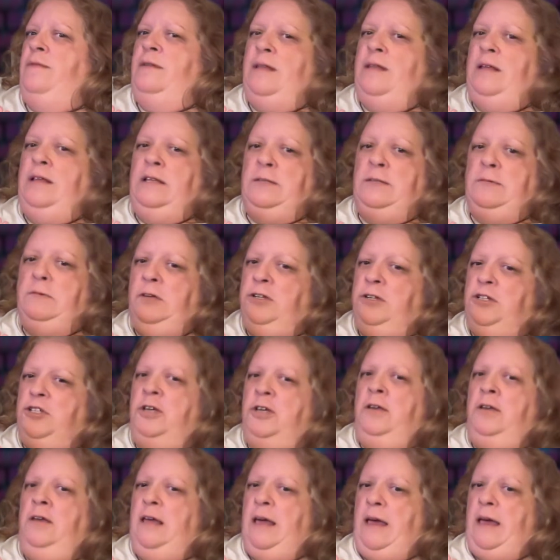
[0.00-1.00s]
I think that's what you
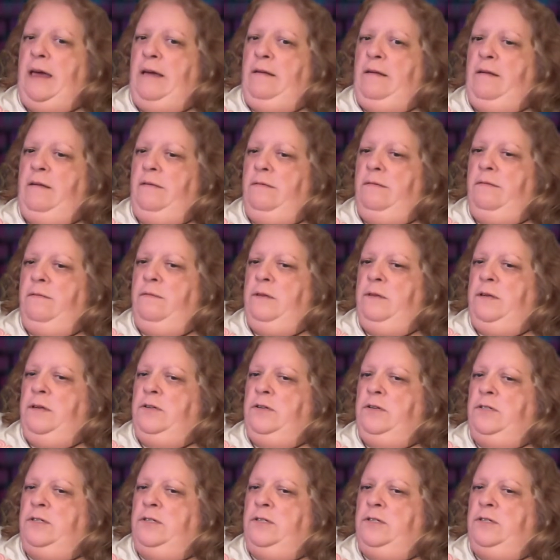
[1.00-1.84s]
should get when you're